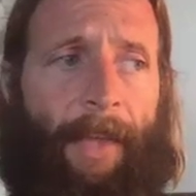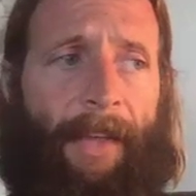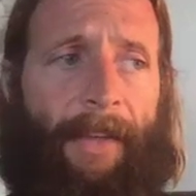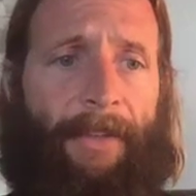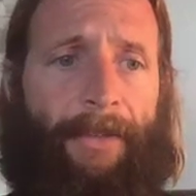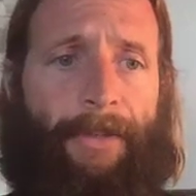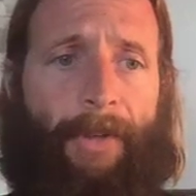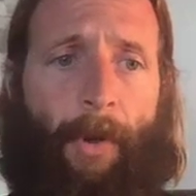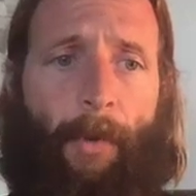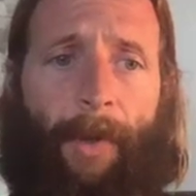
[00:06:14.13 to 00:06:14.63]

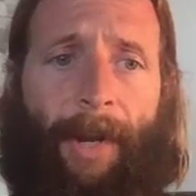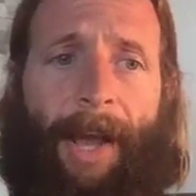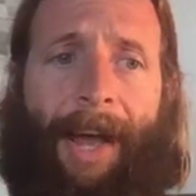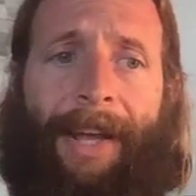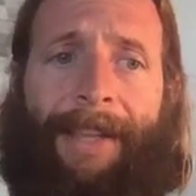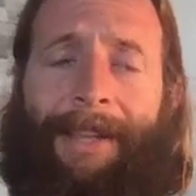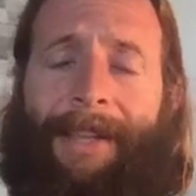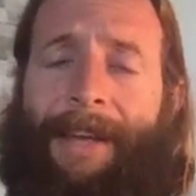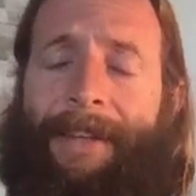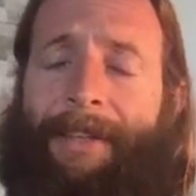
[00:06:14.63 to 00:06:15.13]
So what
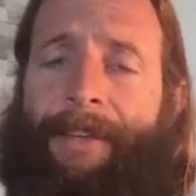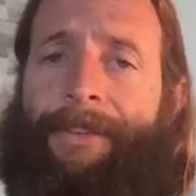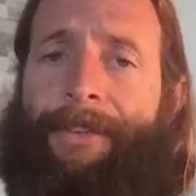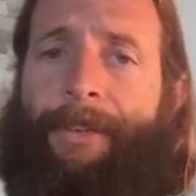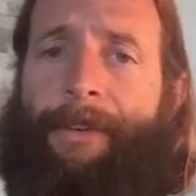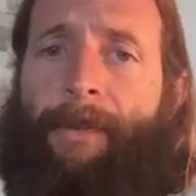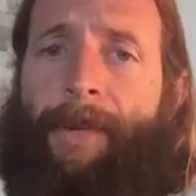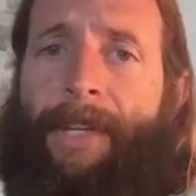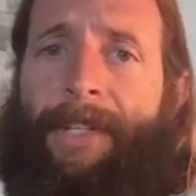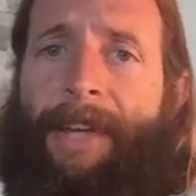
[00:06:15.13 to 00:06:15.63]
I'd like to
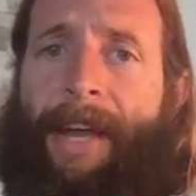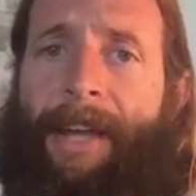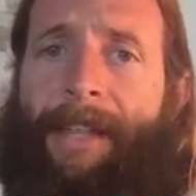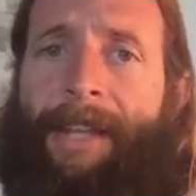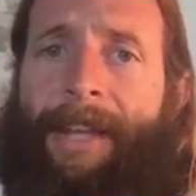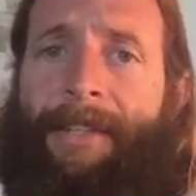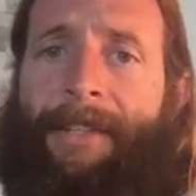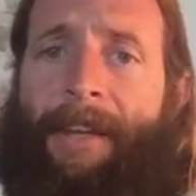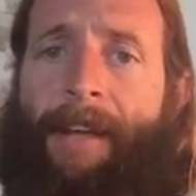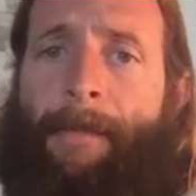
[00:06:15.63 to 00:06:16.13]
do is I'd
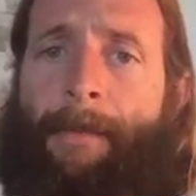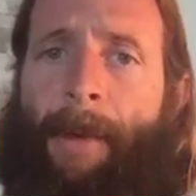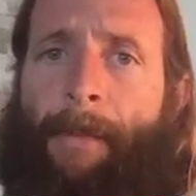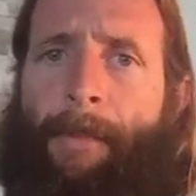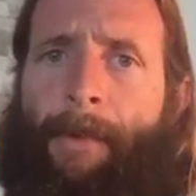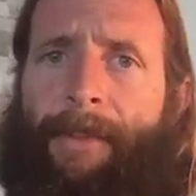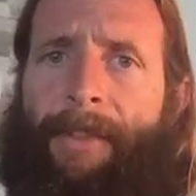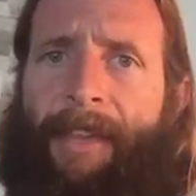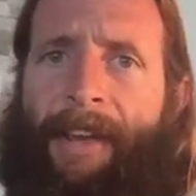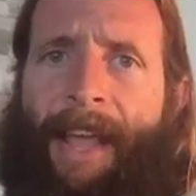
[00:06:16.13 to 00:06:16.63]
like to come up
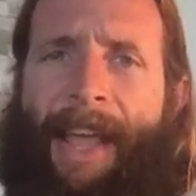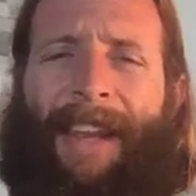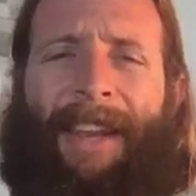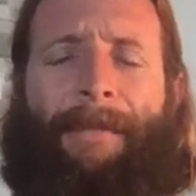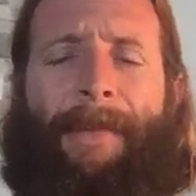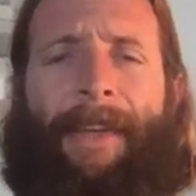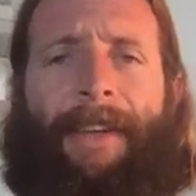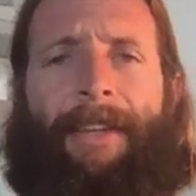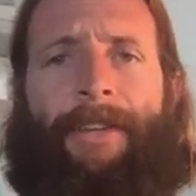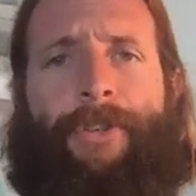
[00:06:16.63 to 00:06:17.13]
with an
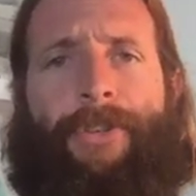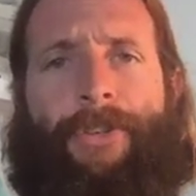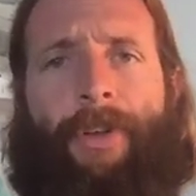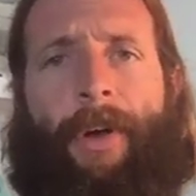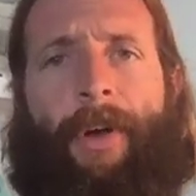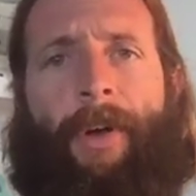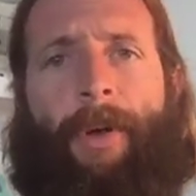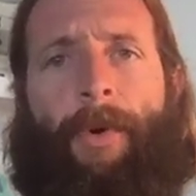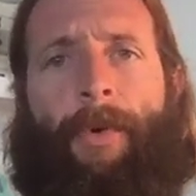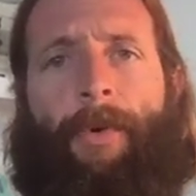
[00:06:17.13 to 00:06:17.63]
animated
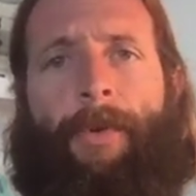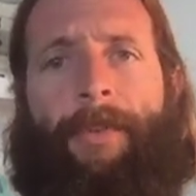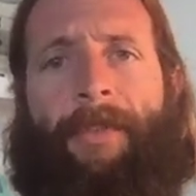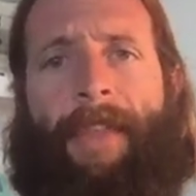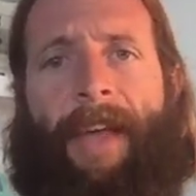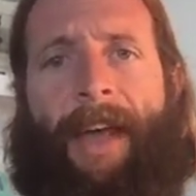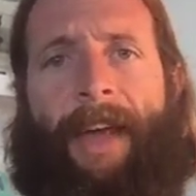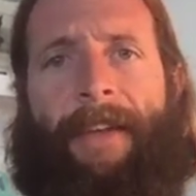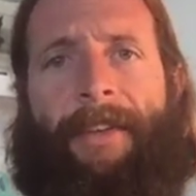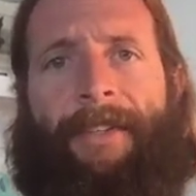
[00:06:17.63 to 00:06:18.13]
show
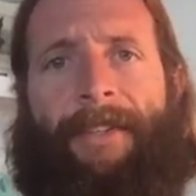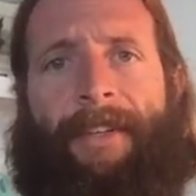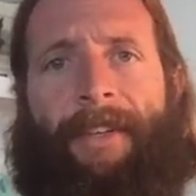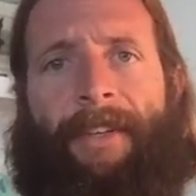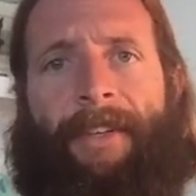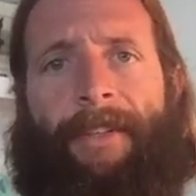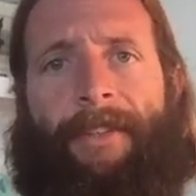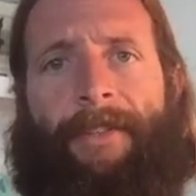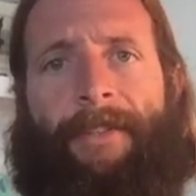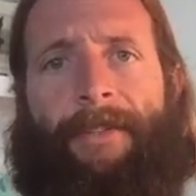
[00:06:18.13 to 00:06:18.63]
that
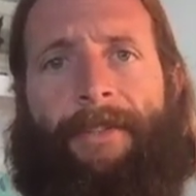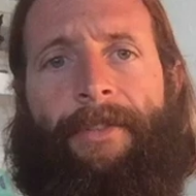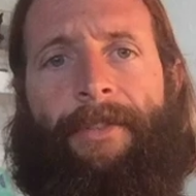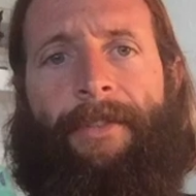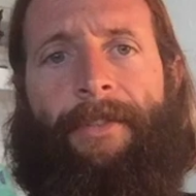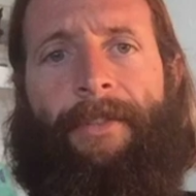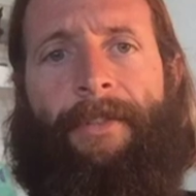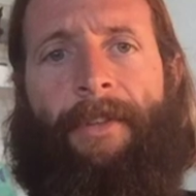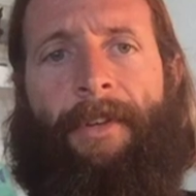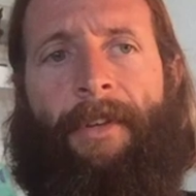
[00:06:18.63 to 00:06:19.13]

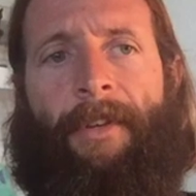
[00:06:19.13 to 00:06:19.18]
is